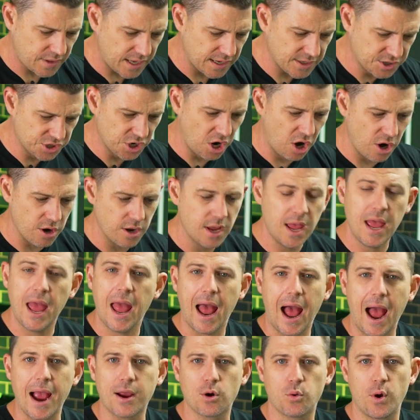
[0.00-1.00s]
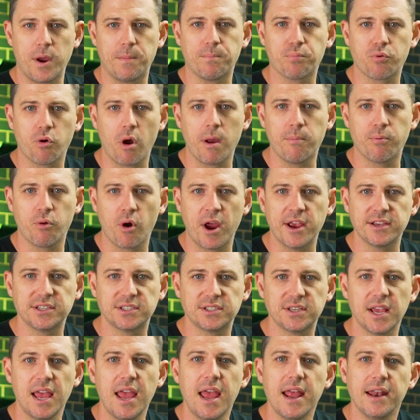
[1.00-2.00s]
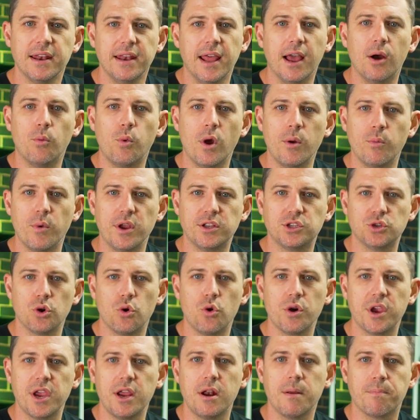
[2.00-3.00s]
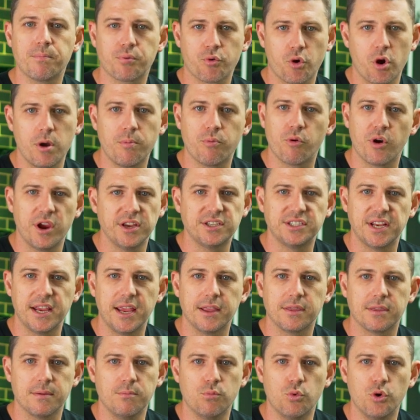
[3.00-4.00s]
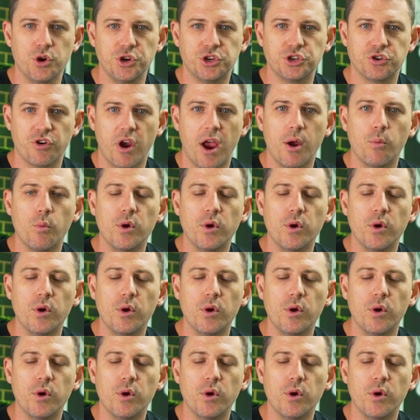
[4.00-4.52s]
So a quick pre-press. Now when we're talking a pre-press to get the moisture out,